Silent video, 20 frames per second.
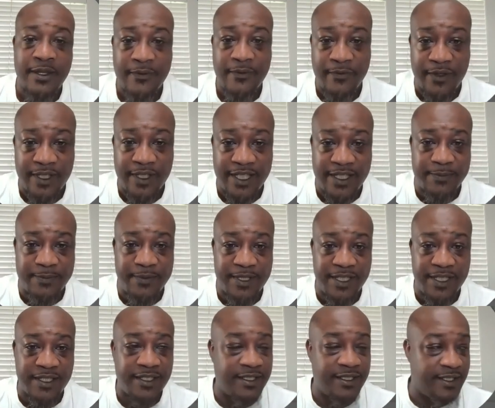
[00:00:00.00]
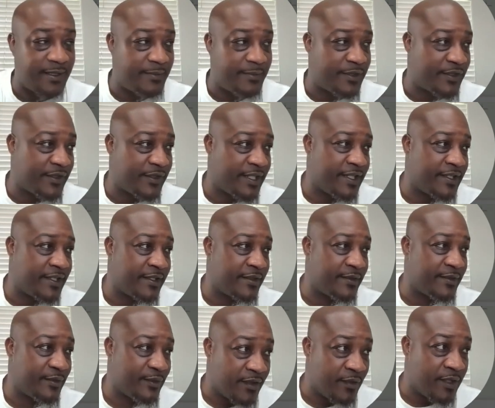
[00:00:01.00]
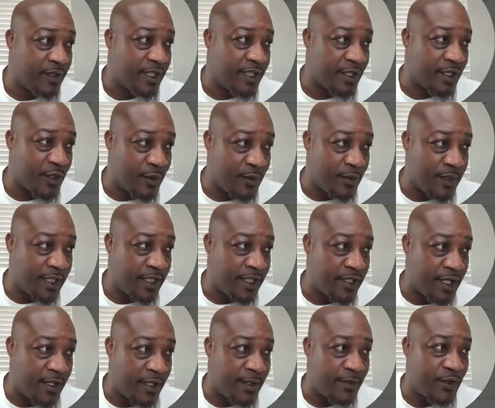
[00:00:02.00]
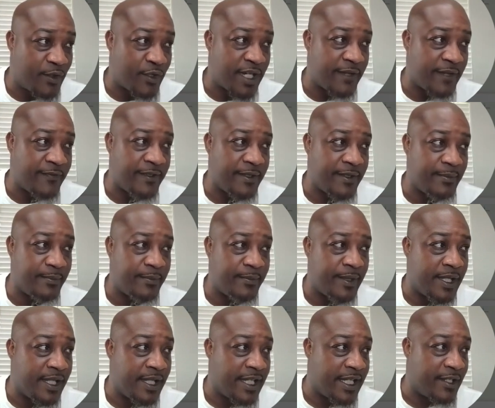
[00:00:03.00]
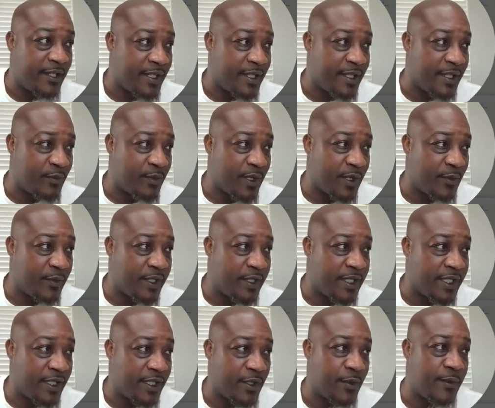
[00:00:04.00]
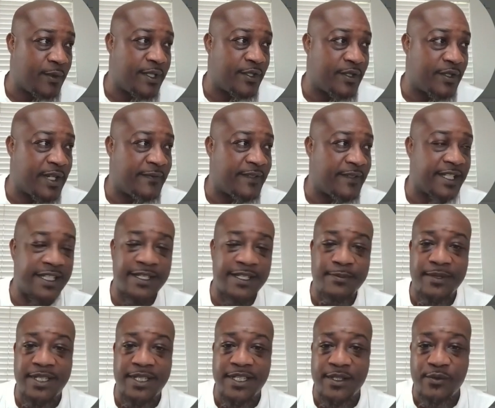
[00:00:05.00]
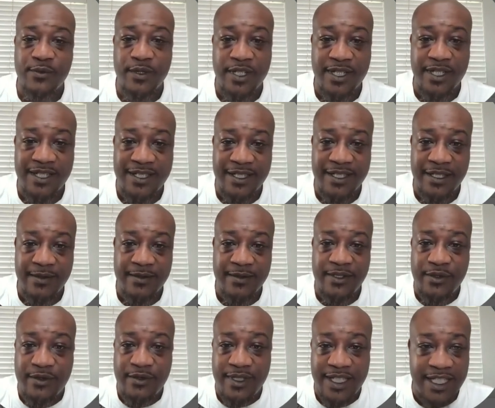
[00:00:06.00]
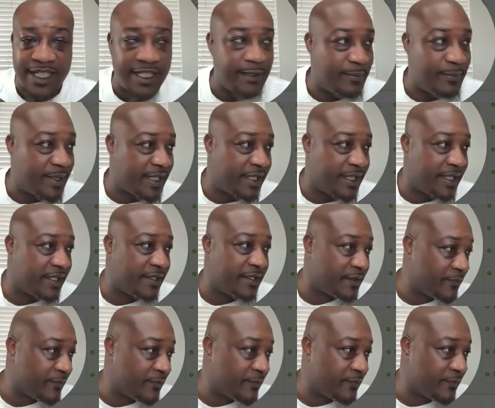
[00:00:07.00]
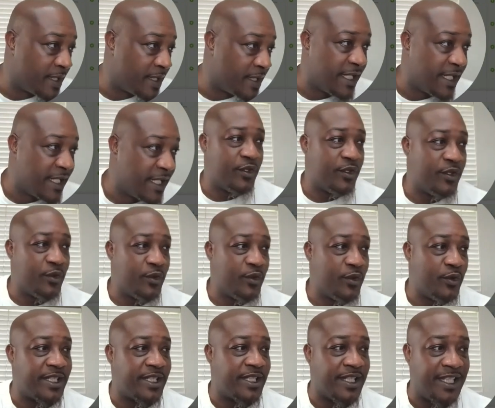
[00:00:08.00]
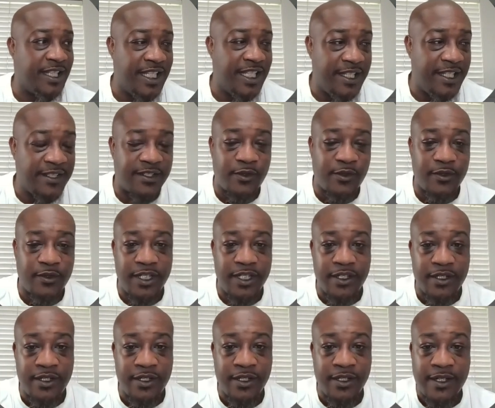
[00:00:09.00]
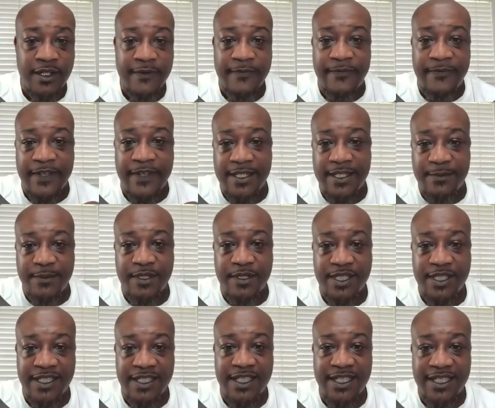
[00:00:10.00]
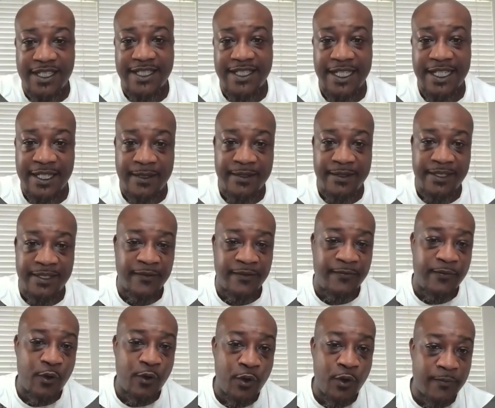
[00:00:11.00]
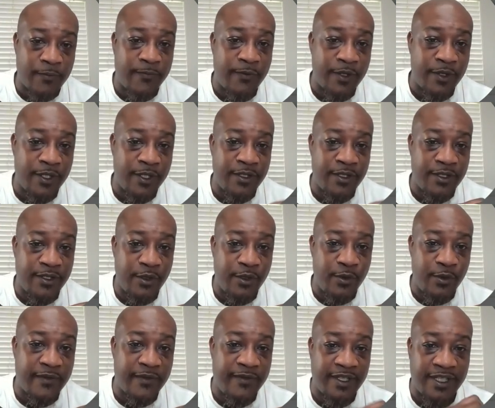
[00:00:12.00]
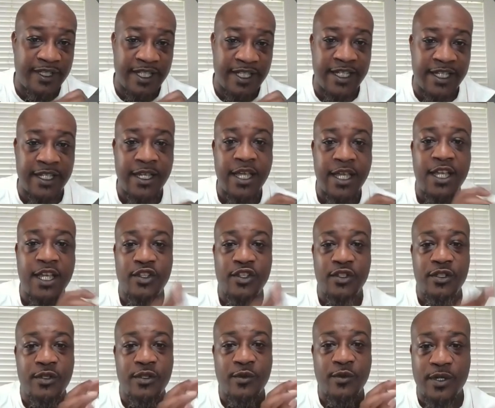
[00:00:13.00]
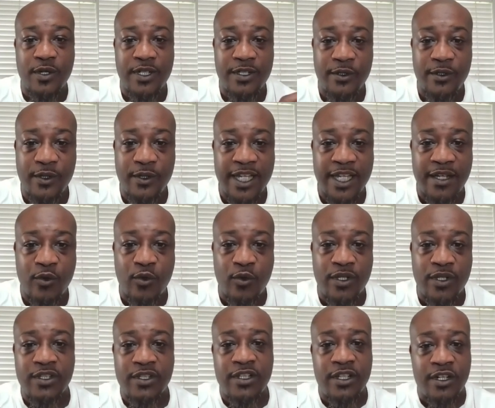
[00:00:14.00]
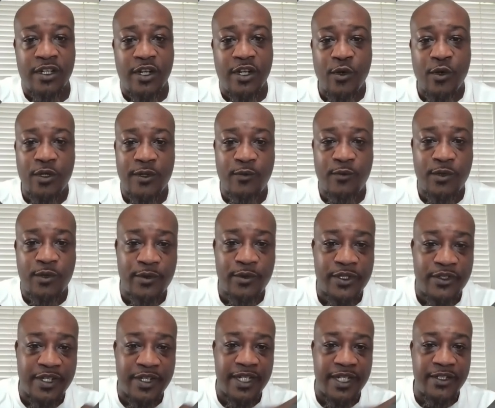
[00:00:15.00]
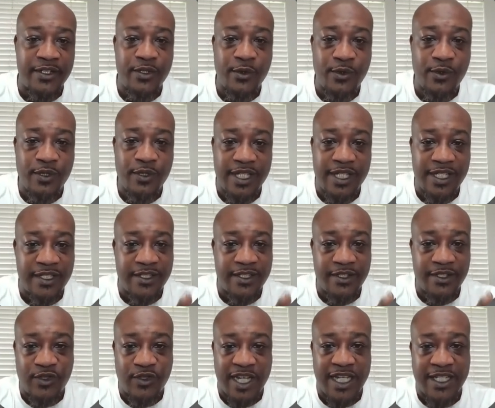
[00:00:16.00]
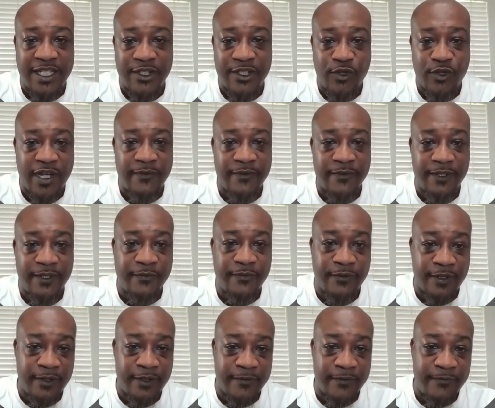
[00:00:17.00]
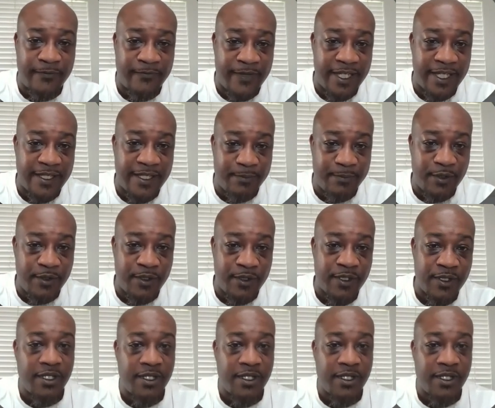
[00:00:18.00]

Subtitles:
For this particular demonstration, we're going to go with traffic. And the reason why we're going to go with traffic is because we're going to send them to a landing page. If we use the leads on here, Facebook is going to set up the form for you to do everything. You don't want to do that. What the goal of what we're trying to do is to drive the traffic from Facebook